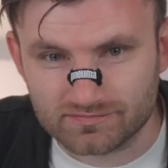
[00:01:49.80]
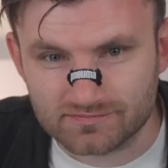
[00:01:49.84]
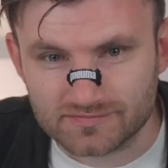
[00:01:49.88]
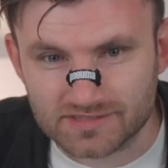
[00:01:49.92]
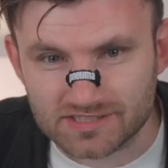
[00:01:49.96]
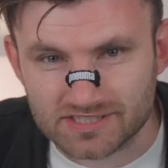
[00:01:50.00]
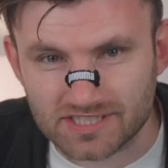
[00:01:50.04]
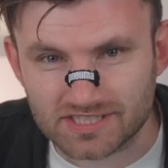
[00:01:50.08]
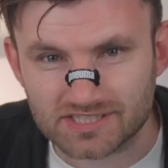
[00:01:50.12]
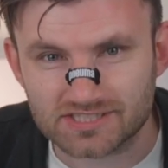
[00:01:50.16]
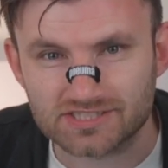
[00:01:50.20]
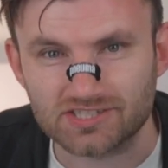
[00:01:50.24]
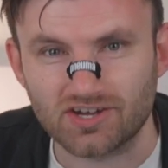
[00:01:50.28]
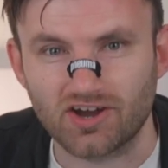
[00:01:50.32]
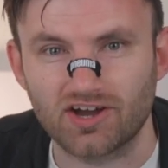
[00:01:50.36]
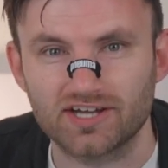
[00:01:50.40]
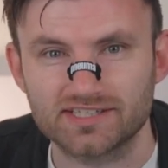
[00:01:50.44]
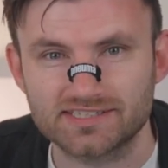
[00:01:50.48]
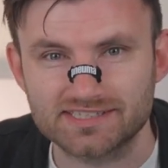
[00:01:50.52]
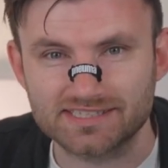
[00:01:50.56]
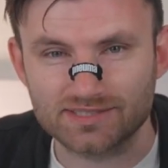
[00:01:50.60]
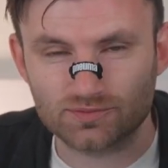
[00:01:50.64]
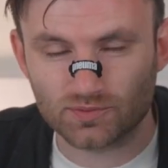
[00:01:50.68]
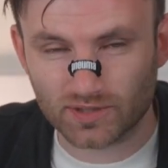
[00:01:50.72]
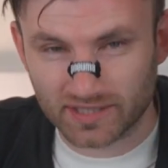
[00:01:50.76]

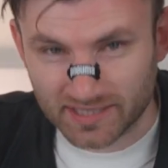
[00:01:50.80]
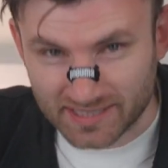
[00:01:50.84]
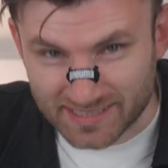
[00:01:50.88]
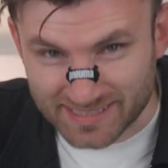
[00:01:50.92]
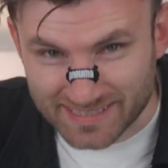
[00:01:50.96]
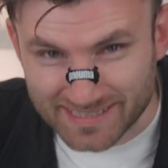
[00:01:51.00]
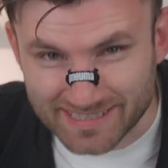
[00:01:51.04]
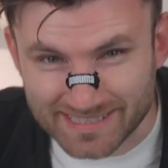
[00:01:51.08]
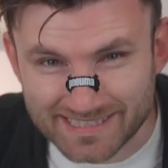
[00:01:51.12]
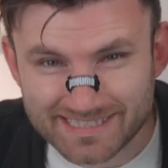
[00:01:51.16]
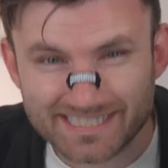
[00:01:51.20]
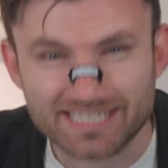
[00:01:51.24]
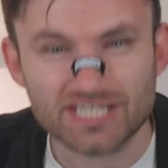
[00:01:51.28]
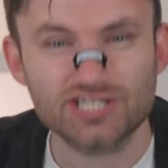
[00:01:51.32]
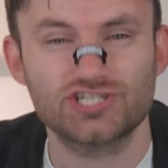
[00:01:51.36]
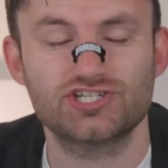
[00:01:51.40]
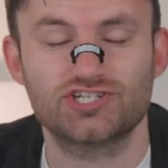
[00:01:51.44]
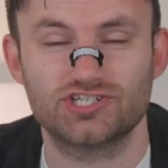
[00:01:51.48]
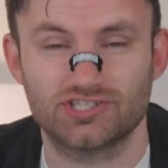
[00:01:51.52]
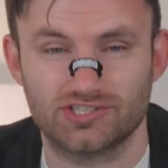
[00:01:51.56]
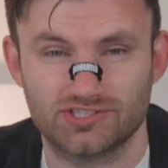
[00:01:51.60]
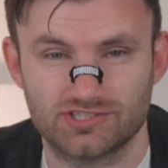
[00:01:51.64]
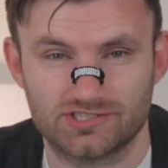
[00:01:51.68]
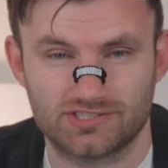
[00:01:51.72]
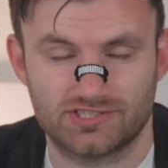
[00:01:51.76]
society, we're
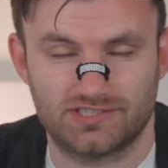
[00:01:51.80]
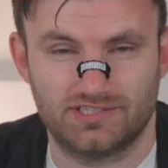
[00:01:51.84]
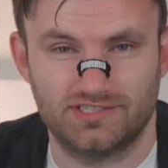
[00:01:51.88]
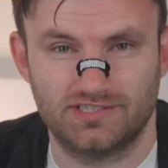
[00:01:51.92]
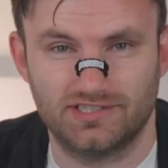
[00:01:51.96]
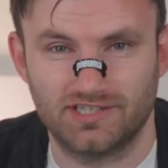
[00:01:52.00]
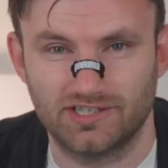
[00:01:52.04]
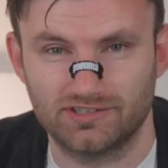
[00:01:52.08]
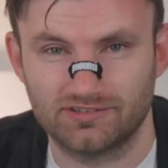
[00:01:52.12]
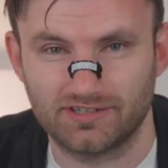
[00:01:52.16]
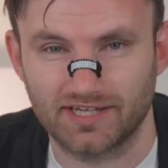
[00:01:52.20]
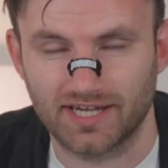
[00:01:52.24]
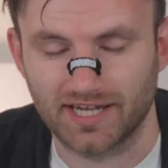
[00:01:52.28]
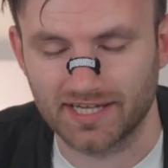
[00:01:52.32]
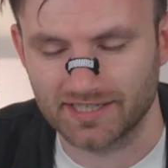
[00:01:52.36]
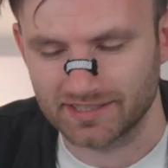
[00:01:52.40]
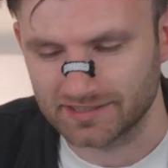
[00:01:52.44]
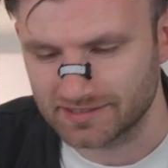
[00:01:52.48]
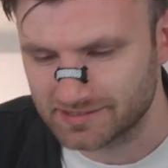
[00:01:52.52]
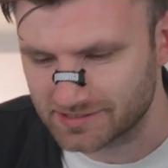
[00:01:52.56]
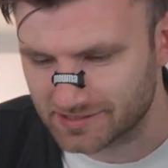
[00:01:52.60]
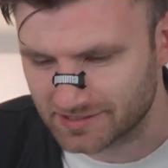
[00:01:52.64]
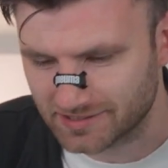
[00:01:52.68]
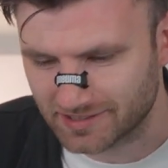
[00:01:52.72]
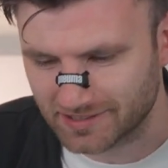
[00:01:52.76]
conditioned, okay,
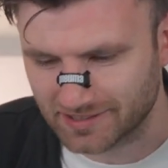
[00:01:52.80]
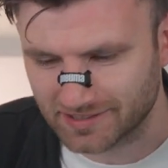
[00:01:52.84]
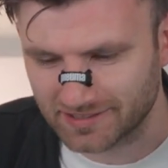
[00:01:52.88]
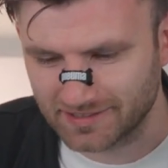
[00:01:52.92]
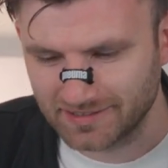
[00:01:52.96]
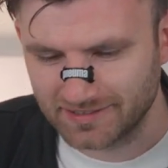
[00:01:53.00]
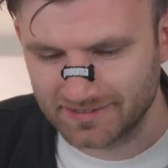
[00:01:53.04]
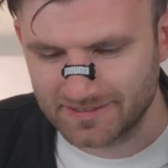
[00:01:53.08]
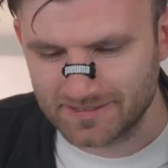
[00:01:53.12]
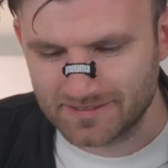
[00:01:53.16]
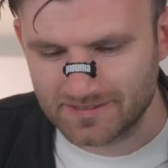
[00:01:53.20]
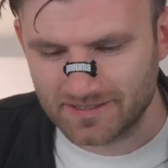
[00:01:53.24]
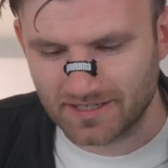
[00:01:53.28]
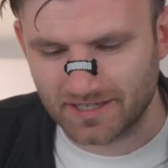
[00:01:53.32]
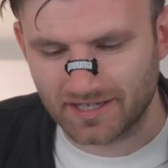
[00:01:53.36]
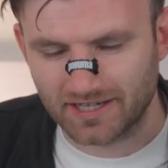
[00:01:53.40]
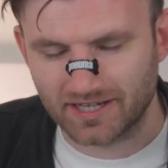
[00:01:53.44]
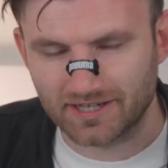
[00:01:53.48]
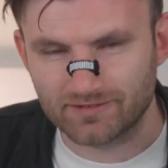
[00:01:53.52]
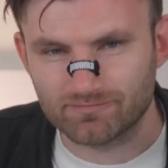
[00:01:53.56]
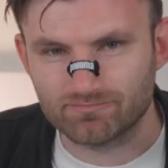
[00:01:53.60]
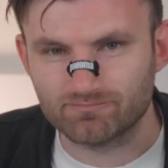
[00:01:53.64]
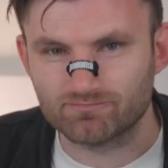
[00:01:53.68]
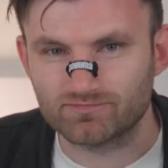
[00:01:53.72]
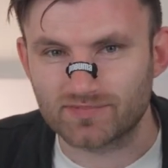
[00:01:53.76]
to
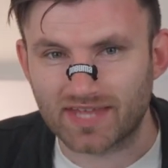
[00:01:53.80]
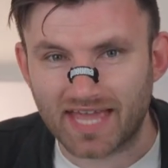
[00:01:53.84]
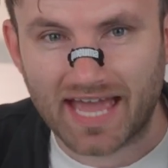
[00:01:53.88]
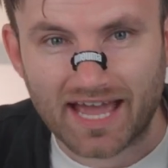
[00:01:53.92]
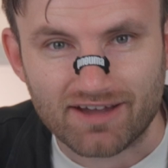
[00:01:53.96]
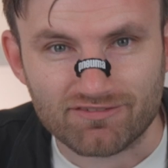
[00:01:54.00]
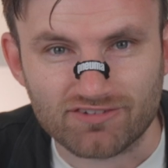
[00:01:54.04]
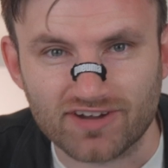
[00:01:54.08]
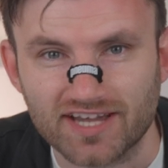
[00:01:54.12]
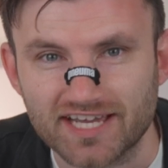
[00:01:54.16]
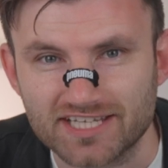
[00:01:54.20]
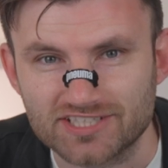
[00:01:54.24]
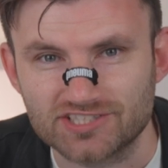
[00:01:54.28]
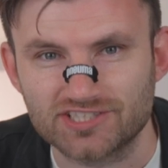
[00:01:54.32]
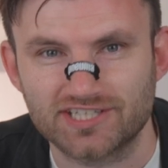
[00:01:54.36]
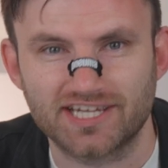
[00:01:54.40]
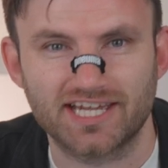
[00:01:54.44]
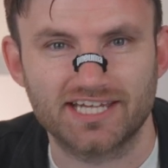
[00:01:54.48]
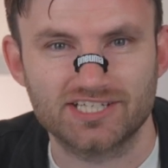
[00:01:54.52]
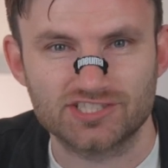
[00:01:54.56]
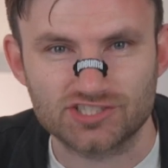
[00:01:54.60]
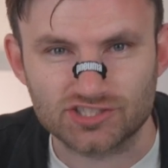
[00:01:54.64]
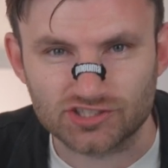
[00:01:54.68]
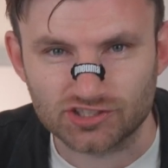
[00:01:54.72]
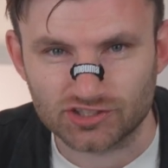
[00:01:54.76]
have our
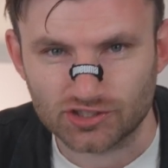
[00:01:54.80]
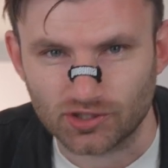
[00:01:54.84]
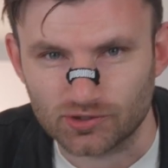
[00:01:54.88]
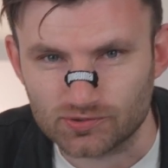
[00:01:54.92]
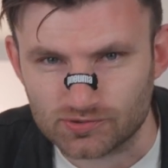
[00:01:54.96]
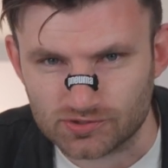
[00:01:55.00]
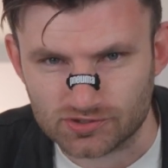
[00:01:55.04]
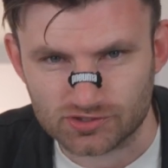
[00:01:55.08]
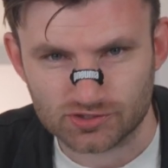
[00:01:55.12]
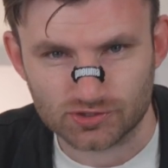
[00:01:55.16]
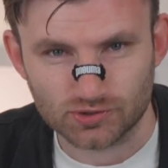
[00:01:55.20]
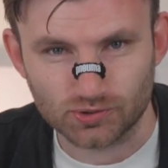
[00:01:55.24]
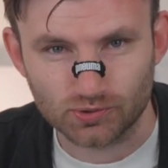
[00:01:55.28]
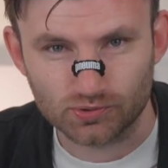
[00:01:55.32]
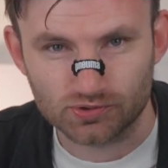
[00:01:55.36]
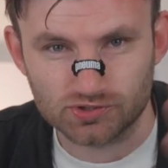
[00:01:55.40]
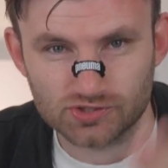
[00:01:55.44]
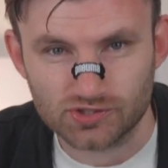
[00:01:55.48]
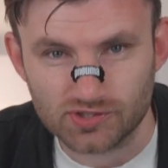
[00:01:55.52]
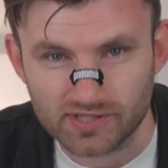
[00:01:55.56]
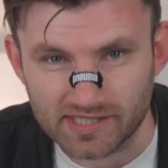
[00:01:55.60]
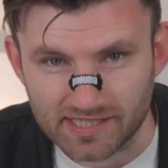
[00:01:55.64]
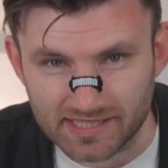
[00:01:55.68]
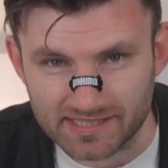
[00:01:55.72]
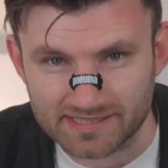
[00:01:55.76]
education, go to school,
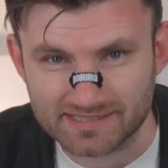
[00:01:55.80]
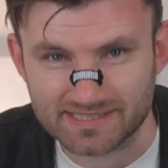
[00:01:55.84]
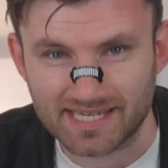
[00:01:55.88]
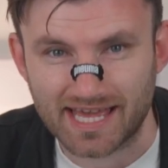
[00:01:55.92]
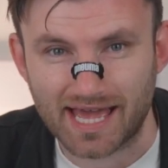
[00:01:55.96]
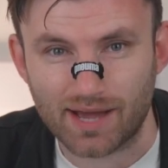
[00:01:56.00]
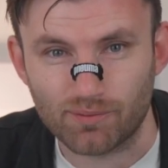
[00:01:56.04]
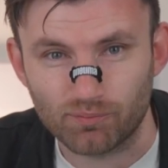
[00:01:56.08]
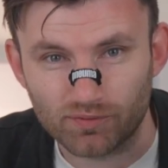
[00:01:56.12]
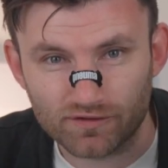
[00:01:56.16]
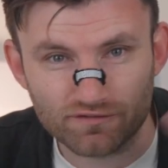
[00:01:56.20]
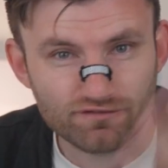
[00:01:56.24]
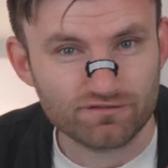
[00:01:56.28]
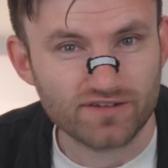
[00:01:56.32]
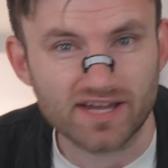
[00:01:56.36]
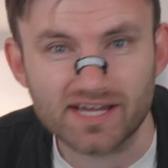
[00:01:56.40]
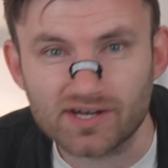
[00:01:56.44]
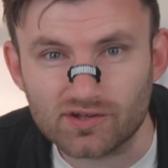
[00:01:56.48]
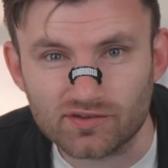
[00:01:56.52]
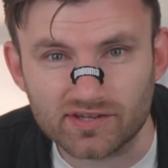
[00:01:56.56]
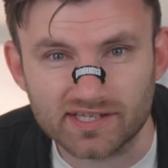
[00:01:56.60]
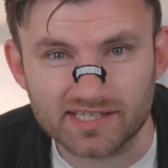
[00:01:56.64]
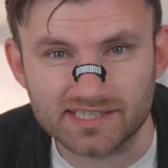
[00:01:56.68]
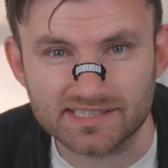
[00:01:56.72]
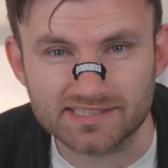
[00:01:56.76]
do the exam, we
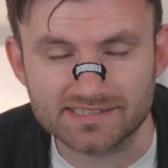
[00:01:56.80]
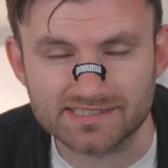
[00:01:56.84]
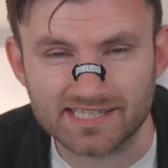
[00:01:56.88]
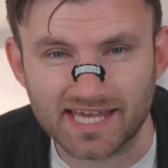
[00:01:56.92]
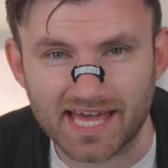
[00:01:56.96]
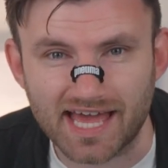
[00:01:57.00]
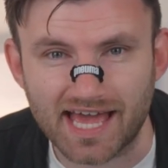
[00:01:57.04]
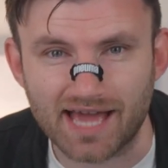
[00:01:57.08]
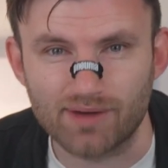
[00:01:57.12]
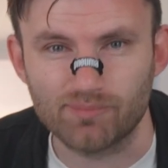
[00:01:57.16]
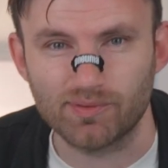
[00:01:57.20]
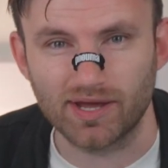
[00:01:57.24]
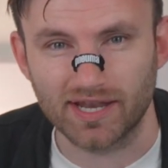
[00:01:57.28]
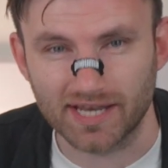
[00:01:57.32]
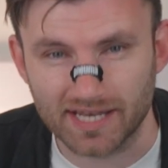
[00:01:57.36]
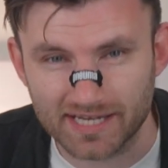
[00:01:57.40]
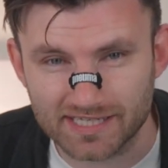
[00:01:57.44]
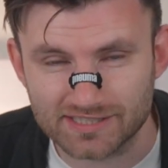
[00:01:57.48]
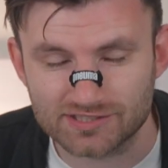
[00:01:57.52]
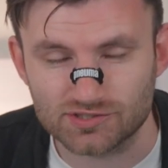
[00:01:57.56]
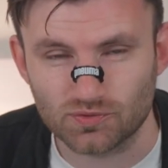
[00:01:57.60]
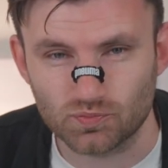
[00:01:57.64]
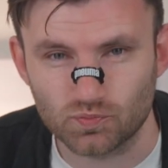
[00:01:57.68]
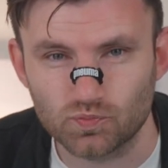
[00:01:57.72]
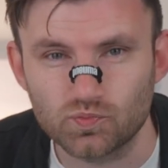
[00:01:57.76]
fail the exam and then
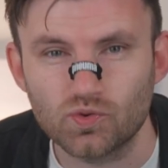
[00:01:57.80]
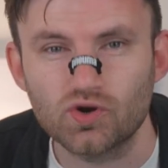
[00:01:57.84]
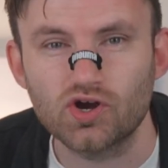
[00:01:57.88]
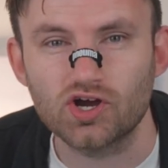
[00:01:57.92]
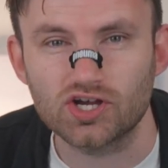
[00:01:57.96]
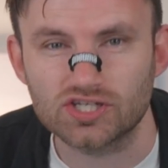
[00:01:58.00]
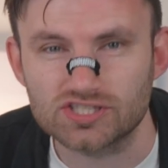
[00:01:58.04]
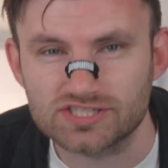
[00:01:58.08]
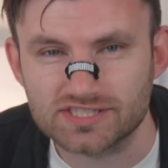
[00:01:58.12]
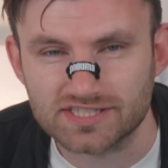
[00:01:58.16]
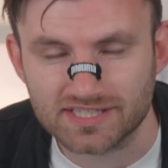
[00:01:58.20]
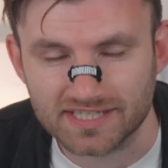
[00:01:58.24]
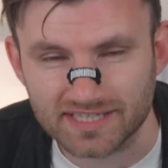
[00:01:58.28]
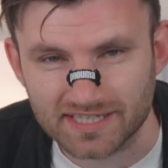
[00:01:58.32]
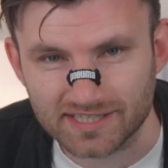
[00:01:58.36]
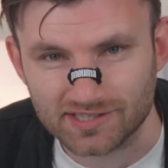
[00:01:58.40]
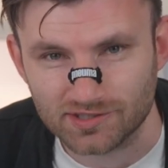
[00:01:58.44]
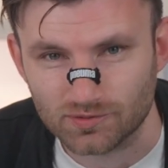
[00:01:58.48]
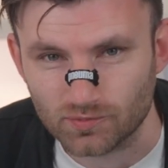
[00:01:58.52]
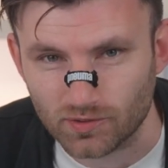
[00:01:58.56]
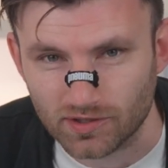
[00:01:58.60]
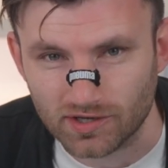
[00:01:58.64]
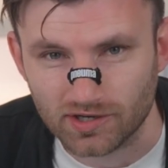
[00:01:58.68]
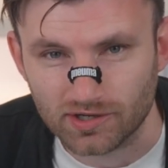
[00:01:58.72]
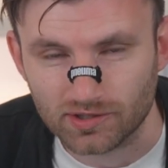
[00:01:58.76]
it's the worst thing in
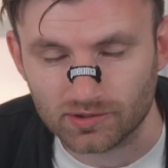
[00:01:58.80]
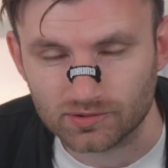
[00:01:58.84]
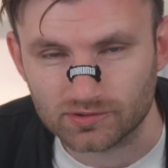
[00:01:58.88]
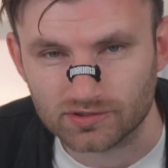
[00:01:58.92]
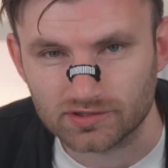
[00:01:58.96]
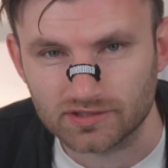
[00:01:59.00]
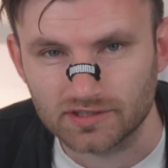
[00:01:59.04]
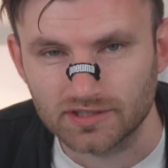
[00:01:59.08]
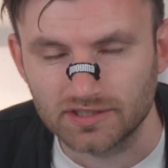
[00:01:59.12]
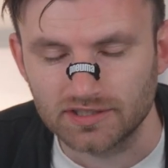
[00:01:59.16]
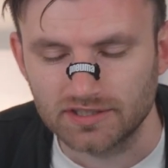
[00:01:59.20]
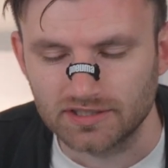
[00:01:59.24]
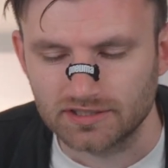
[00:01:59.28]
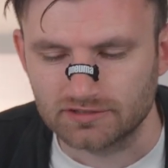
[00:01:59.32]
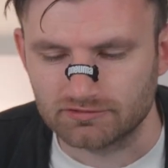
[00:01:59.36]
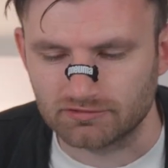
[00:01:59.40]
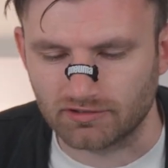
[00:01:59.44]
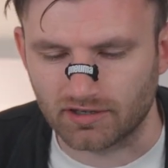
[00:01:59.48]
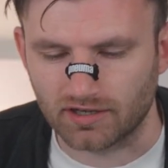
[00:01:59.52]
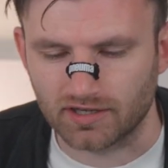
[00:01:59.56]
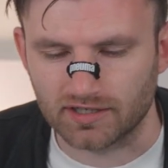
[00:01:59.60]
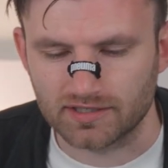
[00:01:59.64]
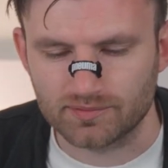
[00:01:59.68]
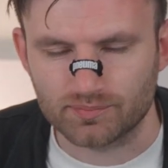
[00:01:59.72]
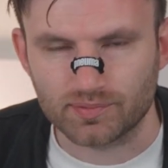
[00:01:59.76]
the world,
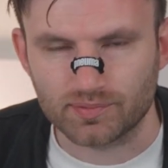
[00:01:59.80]
right?